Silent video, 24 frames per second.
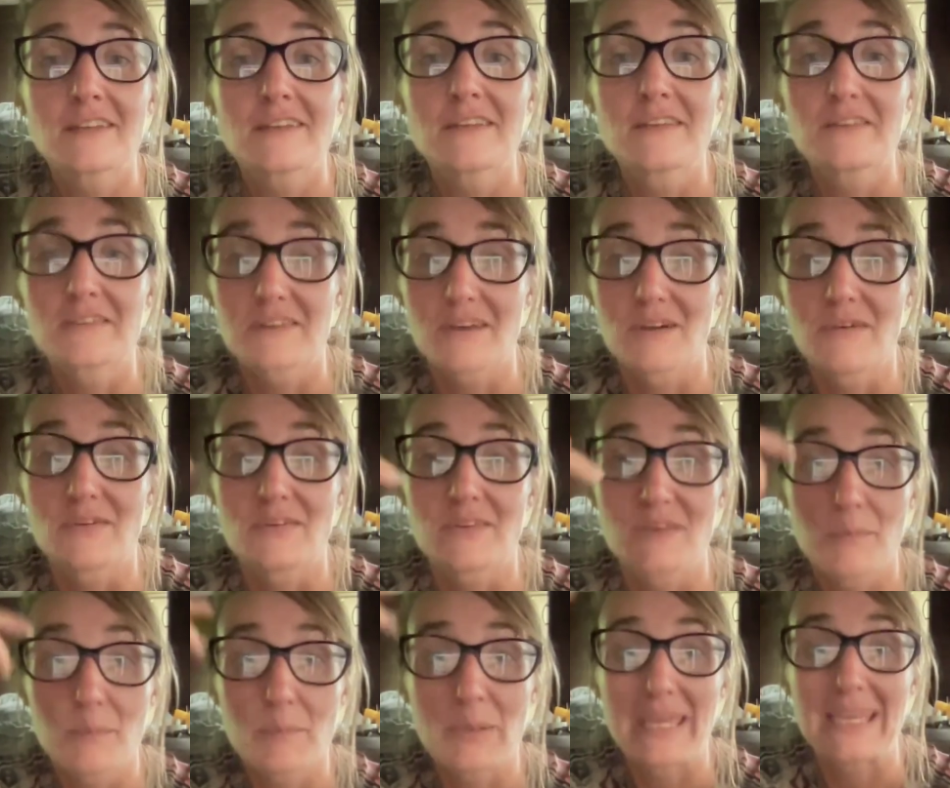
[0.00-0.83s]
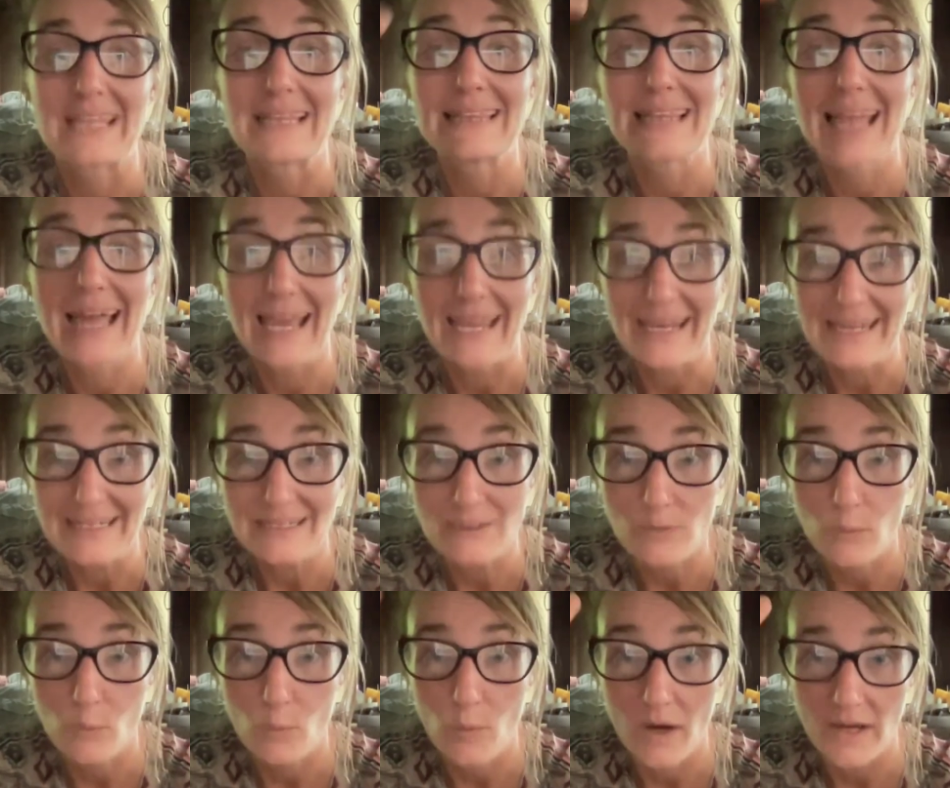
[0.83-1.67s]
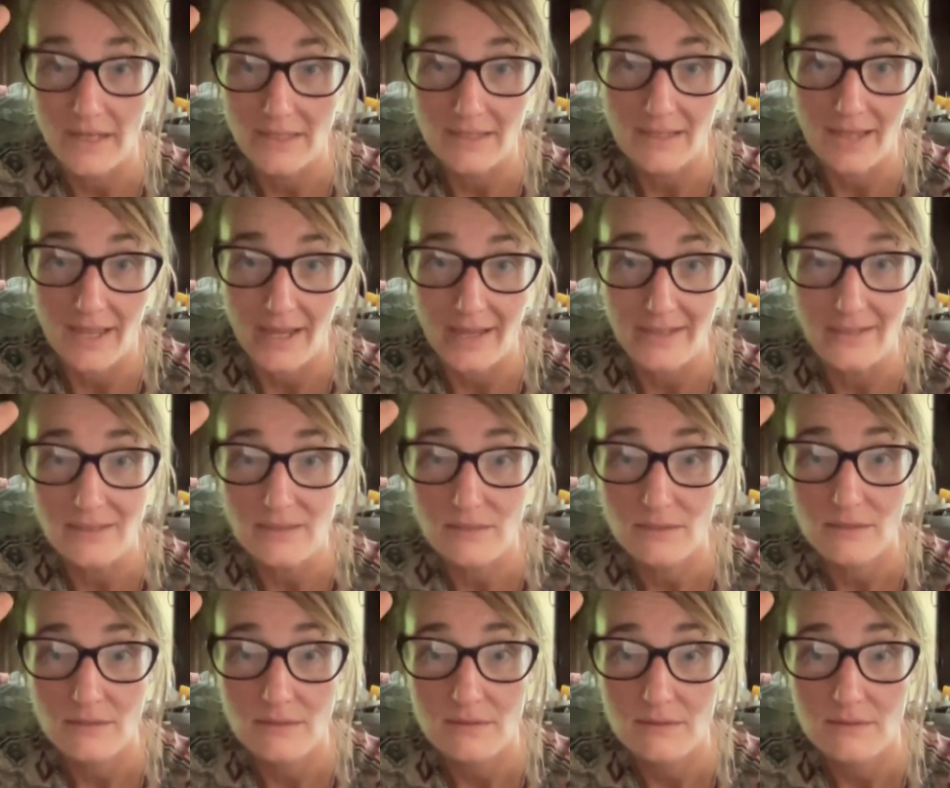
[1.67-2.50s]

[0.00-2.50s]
So it's a big light, white light.